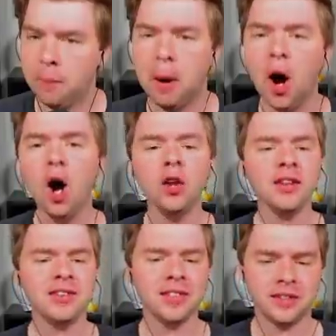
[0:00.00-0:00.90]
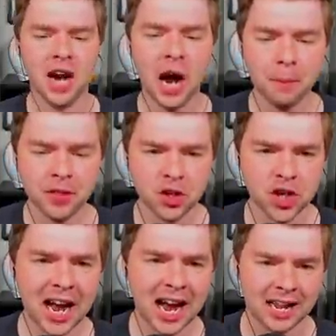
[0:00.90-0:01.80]
The poll is at the top of the
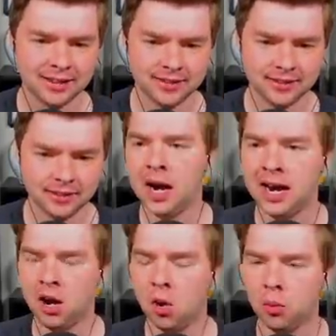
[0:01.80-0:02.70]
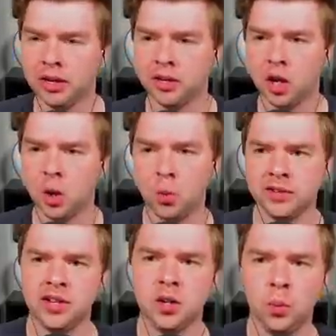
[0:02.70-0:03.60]
chat. I already know
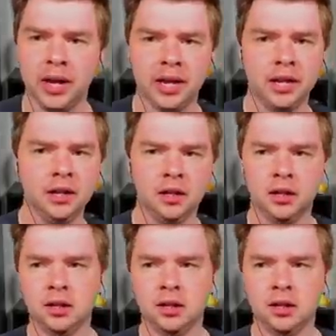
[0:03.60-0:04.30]
what's gonna win.